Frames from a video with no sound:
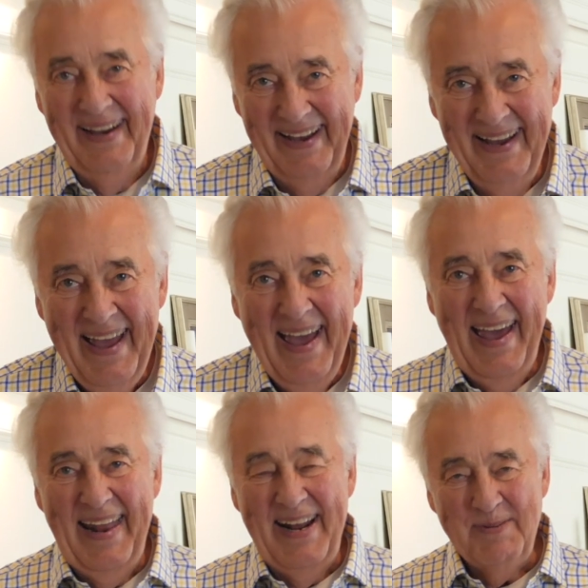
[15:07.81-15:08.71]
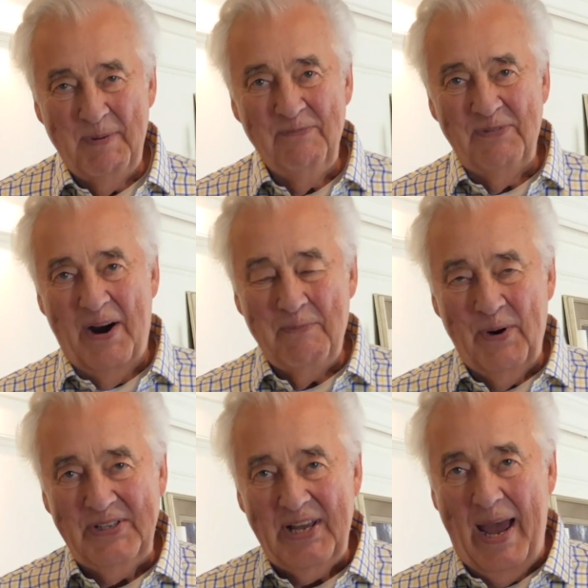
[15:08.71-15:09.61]
And I spend far
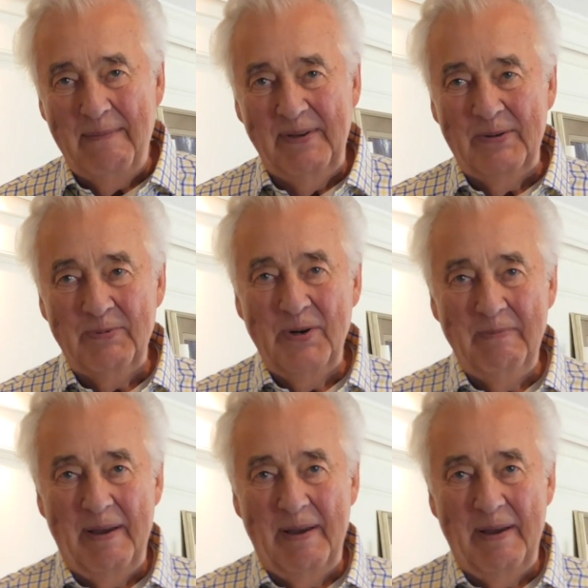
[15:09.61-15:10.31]
more time in the room